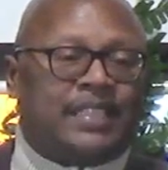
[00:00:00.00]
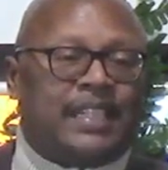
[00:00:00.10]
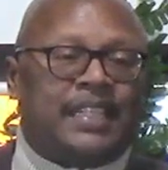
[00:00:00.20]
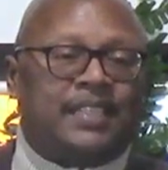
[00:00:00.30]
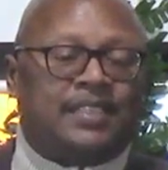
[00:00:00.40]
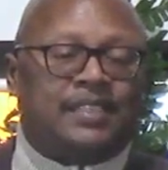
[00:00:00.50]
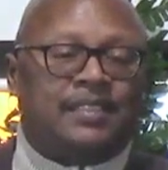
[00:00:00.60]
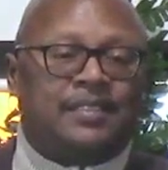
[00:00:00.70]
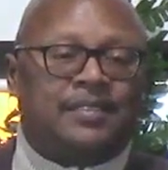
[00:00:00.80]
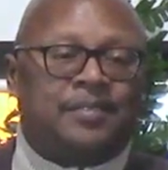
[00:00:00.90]
age.
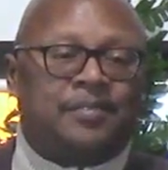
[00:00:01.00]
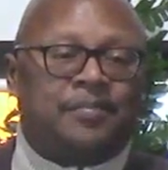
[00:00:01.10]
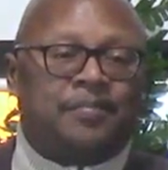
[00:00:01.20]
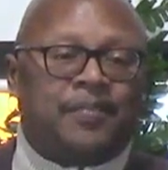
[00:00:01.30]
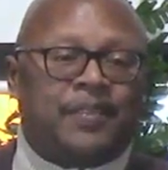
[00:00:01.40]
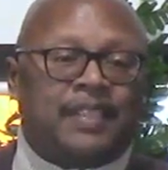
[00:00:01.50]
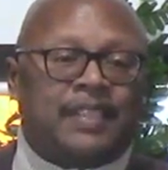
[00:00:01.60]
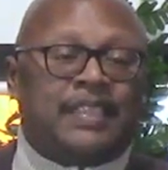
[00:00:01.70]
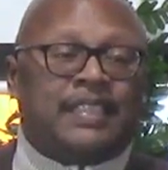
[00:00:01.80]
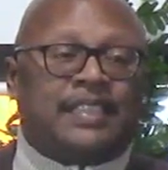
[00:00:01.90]

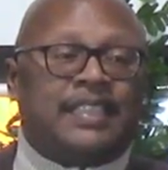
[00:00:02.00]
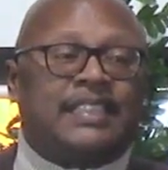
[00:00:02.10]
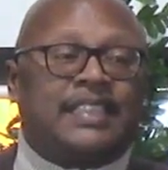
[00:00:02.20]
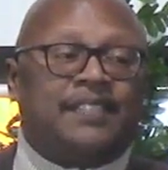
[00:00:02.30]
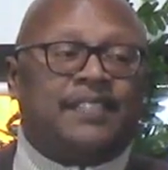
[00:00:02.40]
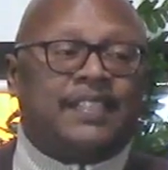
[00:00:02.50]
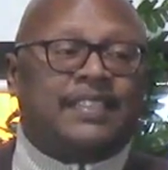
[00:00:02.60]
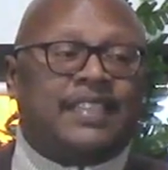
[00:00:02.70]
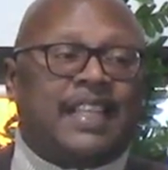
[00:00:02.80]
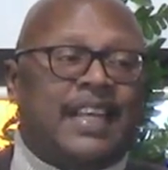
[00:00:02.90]
Does this give us
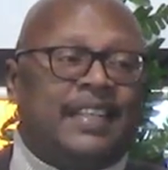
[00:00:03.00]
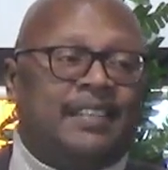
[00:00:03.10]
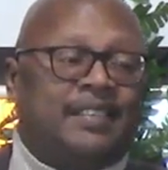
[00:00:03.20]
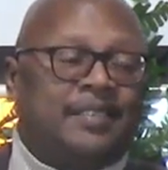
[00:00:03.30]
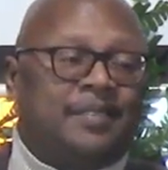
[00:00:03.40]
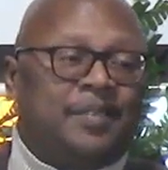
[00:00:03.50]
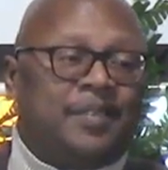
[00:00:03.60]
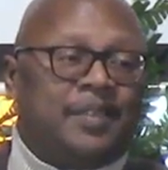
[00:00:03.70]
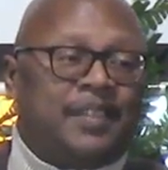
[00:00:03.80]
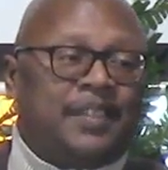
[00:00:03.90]
the light?
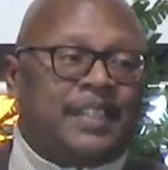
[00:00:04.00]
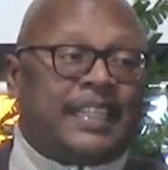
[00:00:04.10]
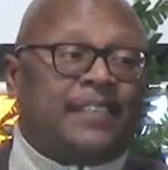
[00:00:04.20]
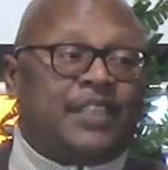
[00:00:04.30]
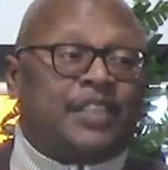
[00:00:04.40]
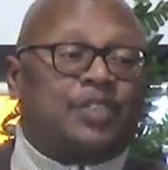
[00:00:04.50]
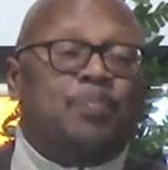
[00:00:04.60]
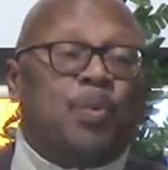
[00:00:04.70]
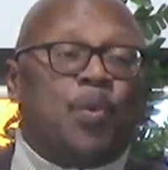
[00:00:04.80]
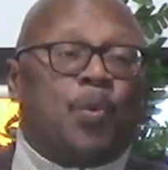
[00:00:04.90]
It gives us
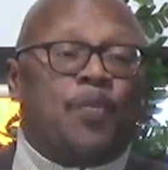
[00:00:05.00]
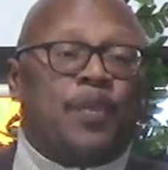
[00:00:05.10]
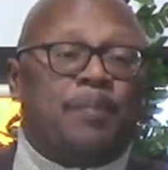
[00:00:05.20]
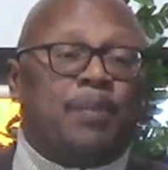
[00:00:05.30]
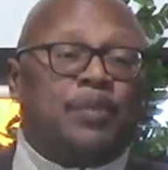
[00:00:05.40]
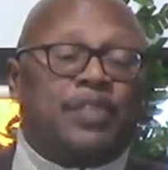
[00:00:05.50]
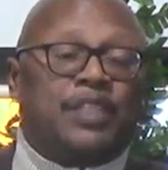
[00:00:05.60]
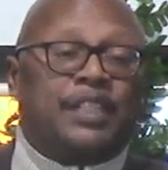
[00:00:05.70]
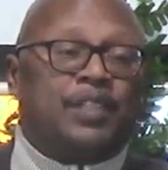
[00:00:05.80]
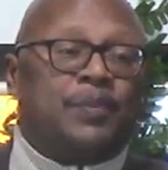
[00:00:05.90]
more than both of the
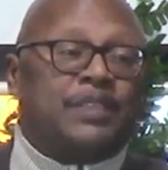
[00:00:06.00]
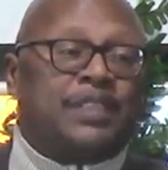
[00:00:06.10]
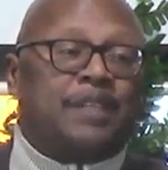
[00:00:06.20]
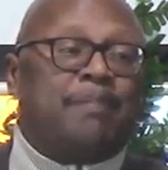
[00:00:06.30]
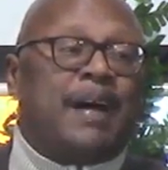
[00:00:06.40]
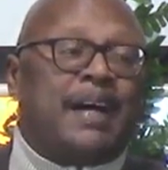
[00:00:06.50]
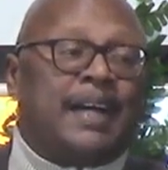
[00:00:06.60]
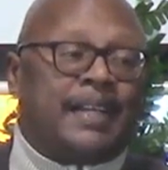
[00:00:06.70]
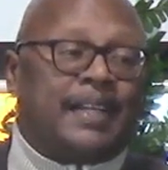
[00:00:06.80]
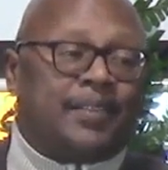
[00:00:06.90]
other ones
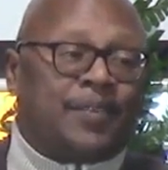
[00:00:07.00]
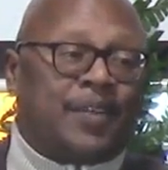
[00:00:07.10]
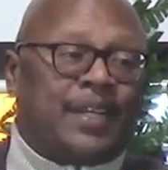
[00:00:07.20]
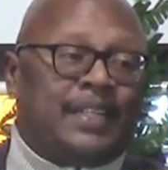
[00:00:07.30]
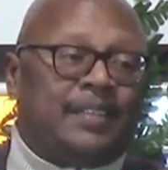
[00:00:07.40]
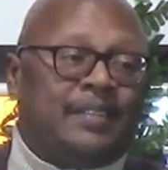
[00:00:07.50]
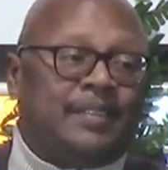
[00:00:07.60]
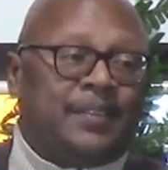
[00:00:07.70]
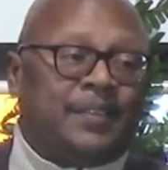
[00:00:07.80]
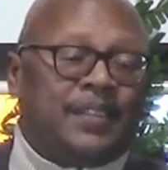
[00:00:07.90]
combined, right?
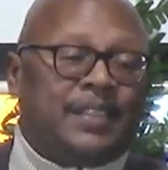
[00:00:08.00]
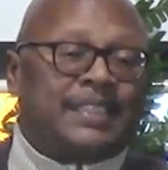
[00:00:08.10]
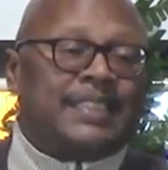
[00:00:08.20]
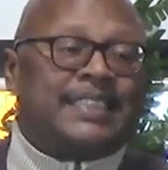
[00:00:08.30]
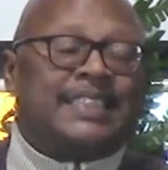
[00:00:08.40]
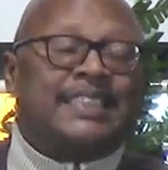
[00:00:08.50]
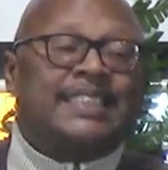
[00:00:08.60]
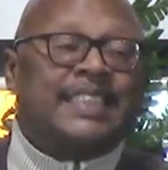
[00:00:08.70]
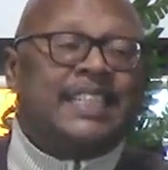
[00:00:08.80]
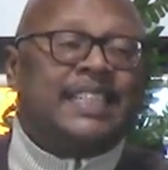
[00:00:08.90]
Because it's
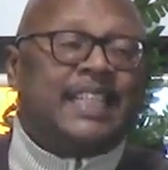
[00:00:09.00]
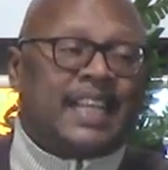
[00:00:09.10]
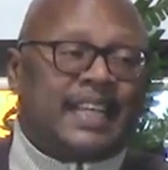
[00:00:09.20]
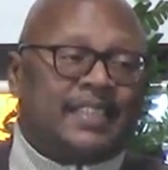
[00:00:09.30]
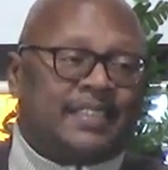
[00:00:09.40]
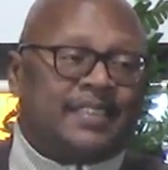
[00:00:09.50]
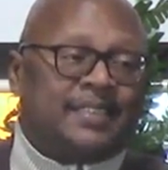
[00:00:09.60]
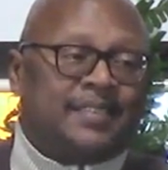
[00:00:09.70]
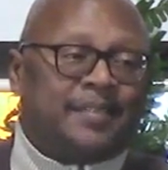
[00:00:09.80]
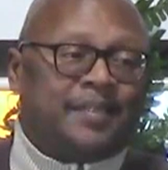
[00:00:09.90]
sunlight,
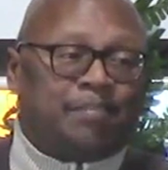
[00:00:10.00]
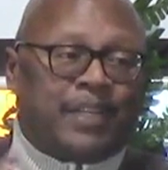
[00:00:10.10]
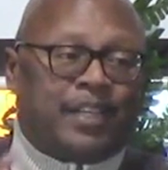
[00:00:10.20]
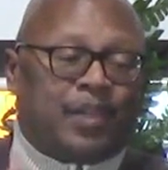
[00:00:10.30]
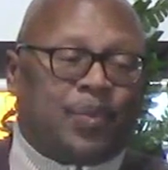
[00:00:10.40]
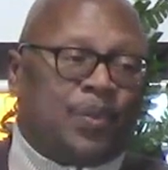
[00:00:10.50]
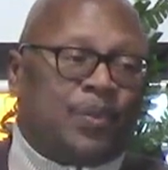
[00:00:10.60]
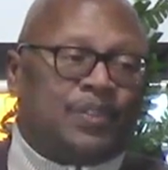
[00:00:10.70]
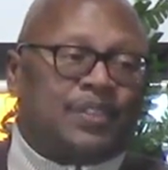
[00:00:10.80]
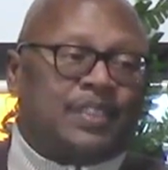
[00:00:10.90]
play on the
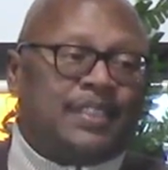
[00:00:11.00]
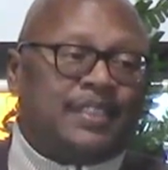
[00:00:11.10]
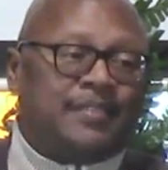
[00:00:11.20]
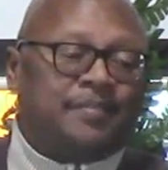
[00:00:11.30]
word sun.